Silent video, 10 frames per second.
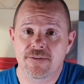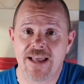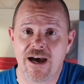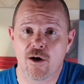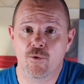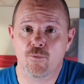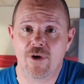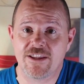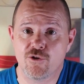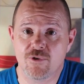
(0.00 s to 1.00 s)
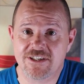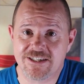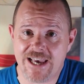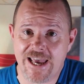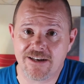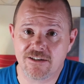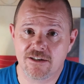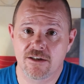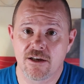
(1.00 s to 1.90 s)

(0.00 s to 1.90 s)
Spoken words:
Now, when you ascend,